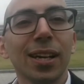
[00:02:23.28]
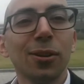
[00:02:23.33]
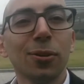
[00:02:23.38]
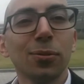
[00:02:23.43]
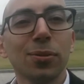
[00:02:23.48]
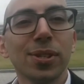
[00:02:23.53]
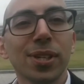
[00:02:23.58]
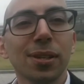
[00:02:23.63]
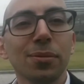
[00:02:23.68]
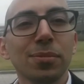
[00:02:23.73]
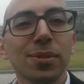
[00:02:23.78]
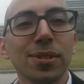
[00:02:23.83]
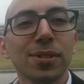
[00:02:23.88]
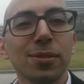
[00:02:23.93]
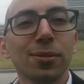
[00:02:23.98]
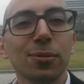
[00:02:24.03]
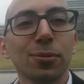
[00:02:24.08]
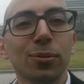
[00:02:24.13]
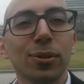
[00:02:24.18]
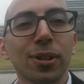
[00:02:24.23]
I know Sam
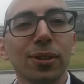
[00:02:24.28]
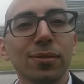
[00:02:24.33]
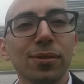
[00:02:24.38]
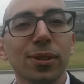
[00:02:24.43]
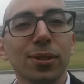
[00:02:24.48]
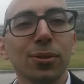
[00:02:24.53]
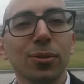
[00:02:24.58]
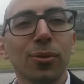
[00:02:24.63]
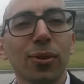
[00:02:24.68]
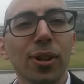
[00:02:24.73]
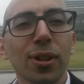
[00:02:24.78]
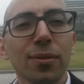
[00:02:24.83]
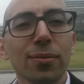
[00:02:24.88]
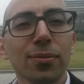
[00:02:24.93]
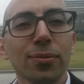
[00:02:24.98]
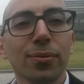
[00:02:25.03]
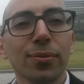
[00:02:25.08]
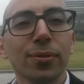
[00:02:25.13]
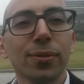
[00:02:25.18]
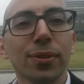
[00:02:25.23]
since 2012.
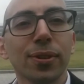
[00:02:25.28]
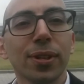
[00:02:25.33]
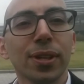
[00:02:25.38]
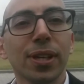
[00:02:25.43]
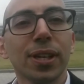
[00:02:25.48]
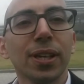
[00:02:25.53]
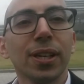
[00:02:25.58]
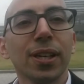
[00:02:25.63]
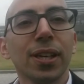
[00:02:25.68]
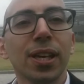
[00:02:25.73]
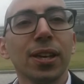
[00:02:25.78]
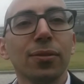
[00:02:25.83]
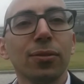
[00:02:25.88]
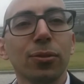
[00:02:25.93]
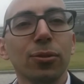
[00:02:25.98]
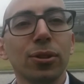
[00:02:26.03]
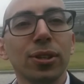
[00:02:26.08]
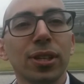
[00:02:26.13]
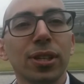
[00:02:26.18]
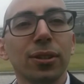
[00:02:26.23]
If
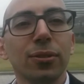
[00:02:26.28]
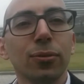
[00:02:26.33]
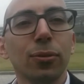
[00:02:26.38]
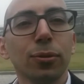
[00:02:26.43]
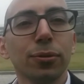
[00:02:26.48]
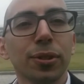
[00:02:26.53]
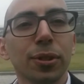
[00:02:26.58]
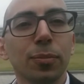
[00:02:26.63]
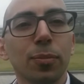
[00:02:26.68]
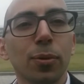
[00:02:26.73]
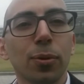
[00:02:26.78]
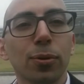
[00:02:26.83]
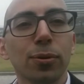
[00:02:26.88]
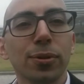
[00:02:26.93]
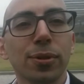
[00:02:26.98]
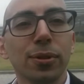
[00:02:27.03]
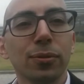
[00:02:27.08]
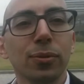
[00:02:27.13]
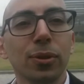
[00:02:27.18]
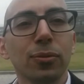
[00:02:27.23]
you need a devoted
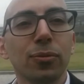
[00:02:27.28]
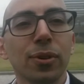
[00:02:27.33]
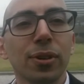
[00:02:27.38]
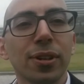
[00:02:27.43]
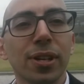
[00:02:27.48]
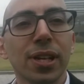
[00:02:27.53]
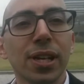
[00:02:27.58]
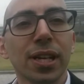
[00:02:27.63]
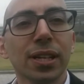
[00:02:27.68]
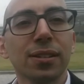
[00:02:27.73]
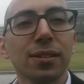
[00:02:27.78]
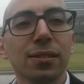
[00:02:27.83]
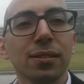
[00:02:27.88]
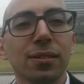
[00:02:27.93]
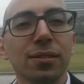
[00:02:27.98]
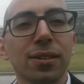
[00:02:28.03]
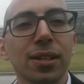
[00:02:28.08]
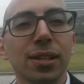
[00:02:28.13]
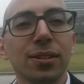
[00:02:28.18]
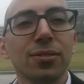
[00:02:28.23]
person with very
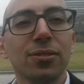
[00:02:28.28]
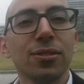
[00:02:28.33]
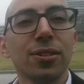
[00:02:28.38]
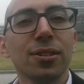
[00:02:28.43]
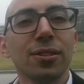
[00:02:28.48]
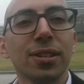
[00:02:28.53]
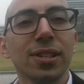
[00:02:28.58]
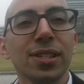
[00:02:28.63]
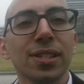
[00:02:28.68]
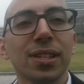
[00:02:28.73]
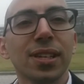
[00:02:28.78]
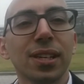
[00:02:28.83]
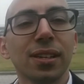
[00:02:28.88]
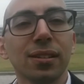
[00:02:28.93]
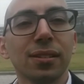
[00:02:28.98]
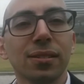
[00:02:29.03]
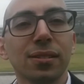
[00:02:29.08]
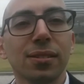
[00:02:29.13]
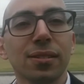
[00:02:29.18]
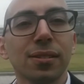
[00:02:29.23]
excellent engineering
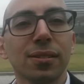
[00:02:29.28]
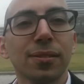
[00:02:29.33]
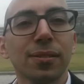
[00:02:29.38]
skills,